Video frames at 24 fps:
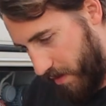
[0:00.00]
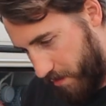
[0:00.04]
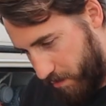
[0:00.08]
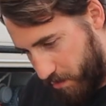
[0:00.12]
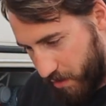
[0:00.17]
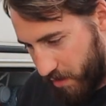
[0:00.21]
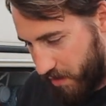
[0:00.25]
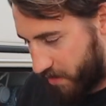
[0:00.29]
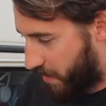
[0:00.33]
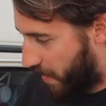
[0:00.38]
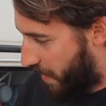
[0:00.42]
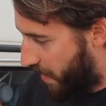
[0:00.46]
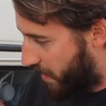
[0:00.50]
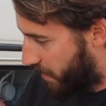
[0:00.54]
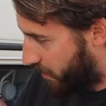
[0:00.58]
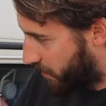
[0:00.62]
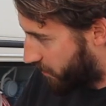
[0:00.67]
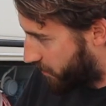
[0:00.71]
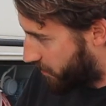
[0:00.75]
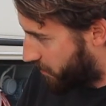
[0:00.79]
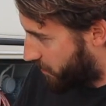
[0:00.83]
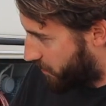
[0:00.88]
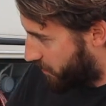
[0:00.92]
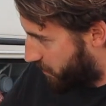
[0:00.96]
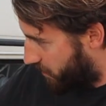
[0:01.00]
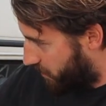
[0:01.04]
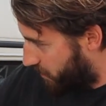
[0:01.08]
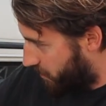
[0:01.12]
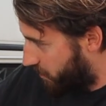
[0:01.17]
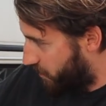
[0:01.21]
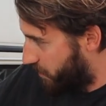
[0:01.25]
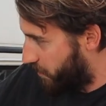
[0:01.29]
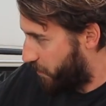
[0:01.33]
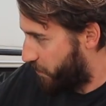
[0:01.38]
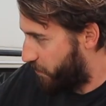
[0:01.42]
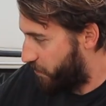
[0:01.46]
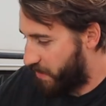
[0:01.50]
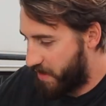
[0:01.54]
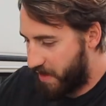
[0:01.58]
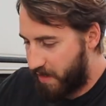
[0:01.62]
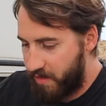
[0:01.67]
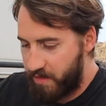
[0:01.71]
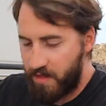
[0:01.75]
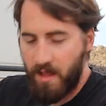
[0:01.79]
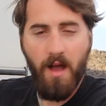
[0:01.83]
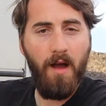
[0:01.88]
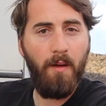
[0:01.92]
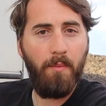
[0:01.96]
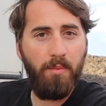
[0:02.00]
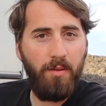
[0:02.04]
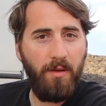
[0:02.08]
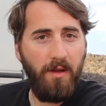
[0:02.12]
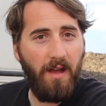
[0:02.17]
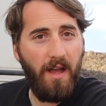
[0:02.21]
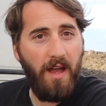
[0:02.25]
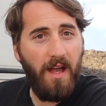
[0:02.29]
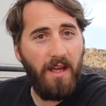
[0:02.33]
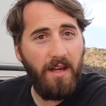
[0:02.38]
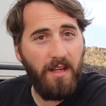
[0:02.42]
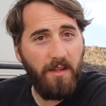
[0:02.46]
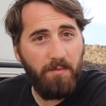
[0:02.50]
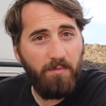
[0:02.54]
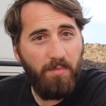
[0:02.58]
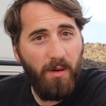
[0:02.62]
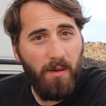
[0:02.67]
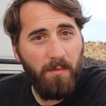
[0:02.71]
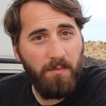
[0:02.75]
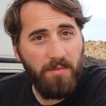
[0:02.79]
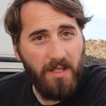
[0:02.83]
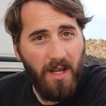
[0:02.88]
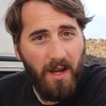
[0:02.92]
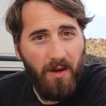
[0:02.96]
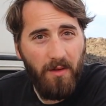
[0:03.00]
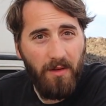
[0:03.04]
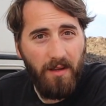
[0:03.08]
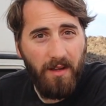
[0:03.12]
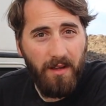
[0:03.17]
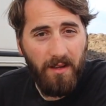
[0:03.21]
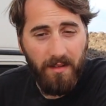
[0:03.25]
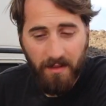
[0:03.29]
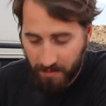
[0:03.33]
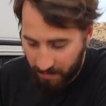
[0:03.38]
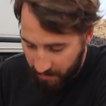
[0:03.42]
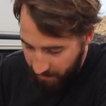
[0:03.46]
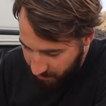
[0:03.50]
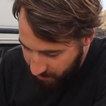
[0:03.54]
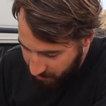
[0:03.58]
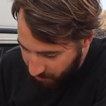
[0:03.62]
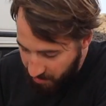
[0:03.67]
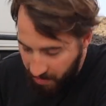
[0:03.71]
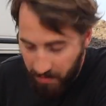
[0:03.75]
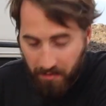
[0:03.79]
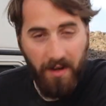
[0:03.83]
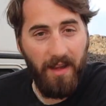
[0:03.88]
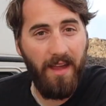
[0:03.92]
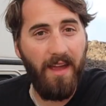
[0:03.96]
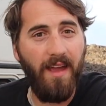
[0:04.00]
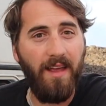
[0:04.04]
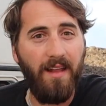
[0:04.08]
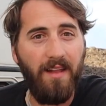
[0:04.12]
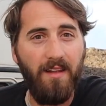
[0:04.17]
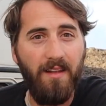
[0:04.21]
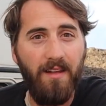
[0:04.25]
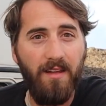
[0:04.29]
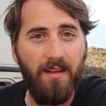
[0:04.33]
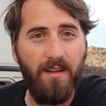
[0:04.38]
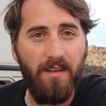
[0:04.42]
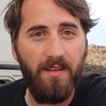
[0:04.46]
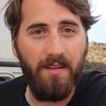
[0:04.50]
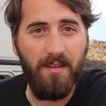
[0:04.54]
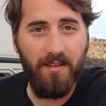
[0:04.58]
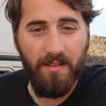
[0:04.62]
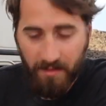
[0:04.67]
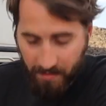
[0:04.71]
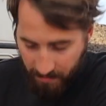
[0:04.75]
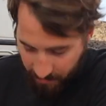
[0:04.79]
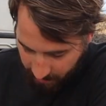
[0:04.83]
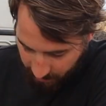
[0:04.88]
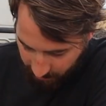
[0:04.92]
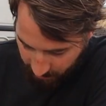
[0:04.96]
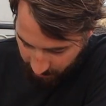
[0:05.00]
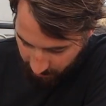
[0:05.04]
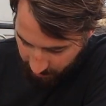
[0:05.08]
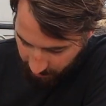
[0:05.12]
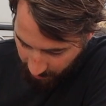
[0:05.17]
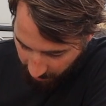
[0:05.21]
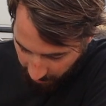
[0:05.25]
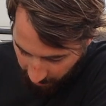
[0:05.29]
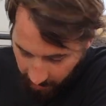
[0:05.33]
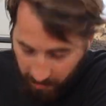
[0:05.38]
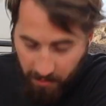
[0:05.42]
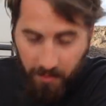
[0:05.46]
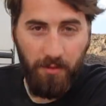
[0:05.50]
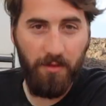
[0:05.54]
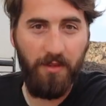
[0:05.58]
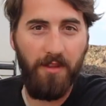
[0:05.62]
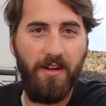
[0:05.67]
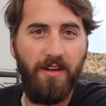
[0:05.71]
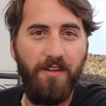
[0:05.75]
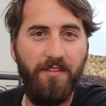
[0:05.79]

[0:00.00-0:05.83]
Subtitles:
put it in, fire it up, and it pumps our jerry can into the